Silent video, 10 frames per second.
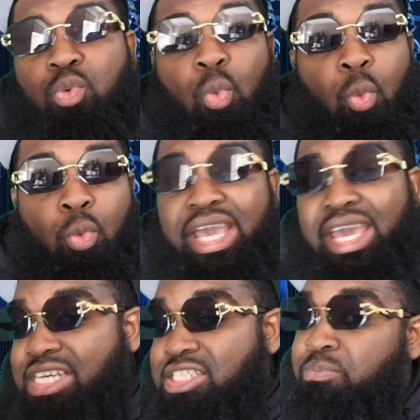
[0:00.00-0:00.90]
when
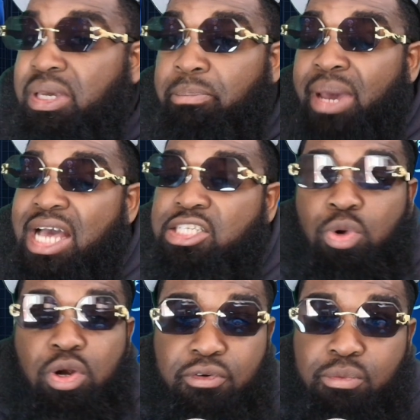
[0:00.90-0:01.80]
it's been
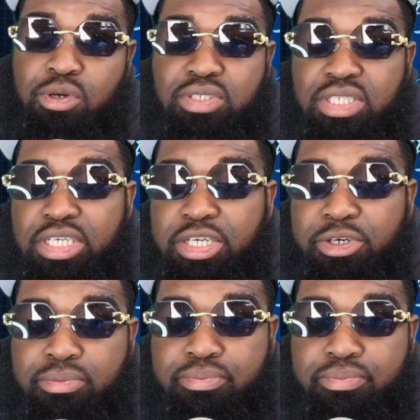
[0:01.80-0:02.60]
patchwork for most of the year,